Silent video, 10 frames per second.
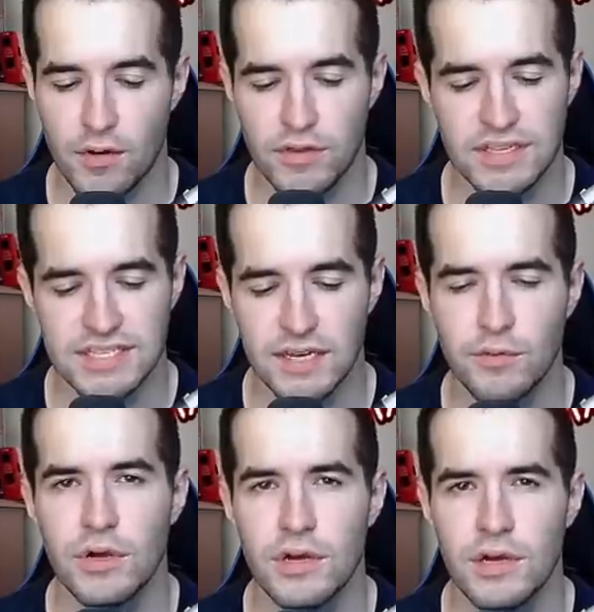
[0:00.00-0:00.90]
the
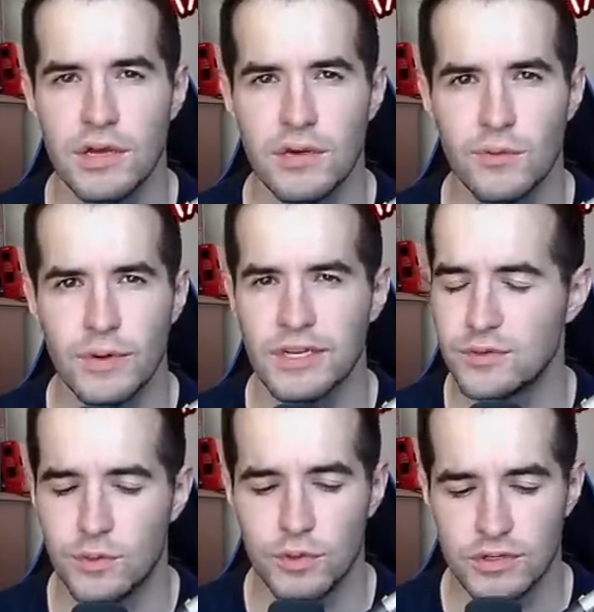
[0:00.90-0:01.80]
Zera
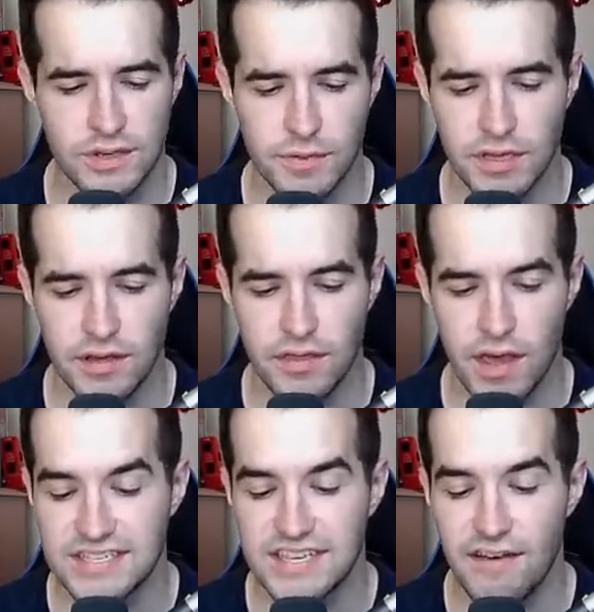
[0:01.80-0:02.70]
Ritual or something like
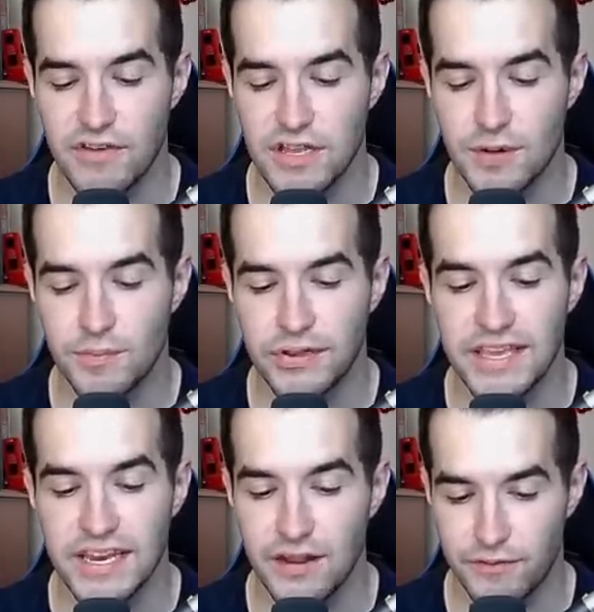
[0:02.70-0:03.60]
that. Seven
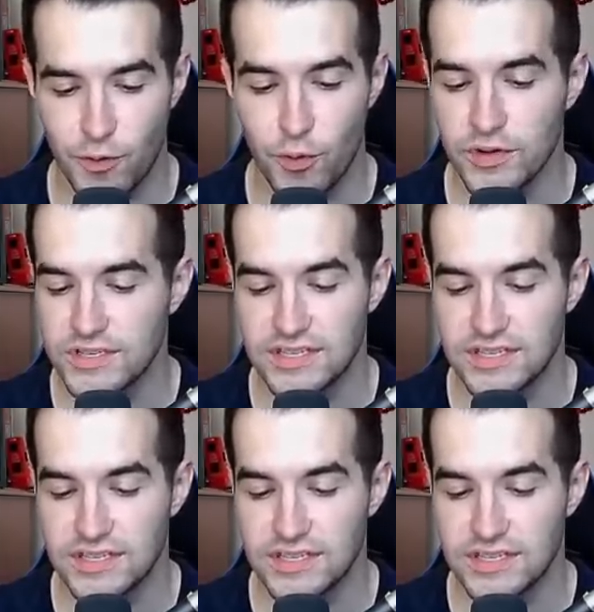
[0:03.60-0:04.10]
completed, of course.